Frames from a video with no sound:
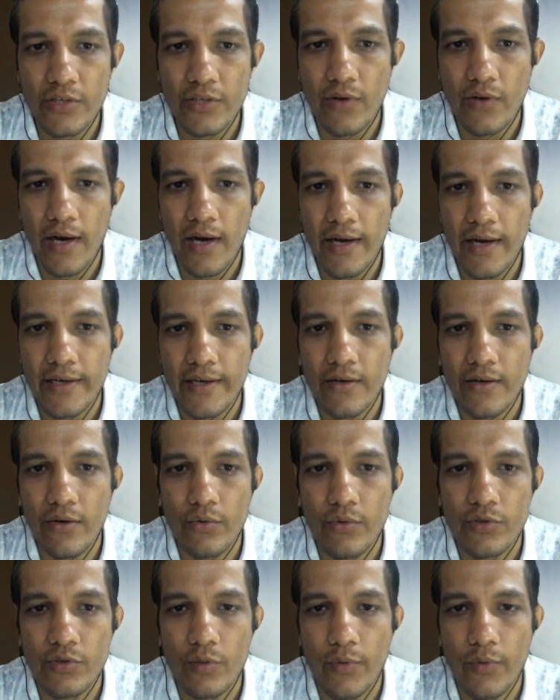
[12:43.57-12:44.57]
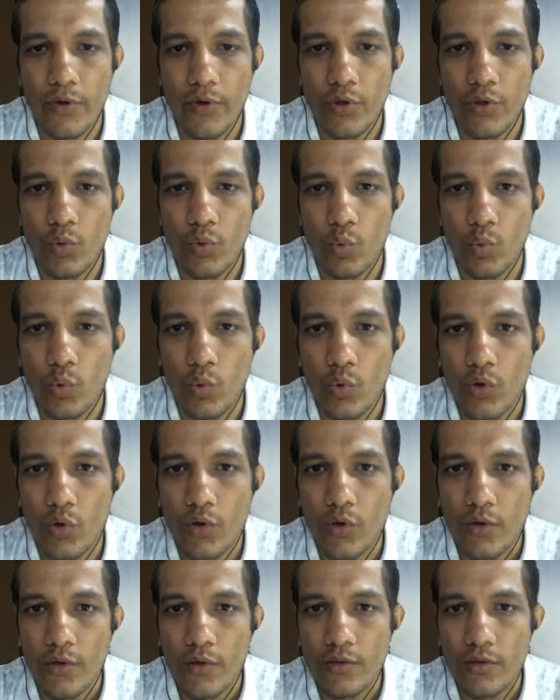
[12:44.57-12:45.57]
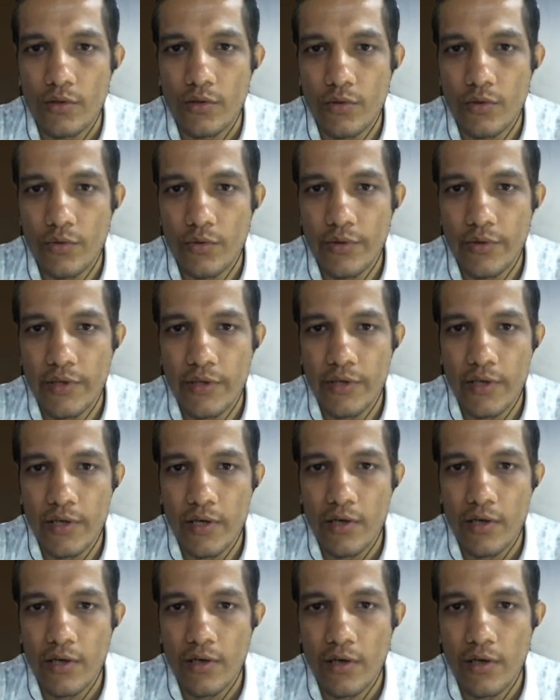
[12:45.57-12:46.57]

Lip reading: so r equal to 0.2. So here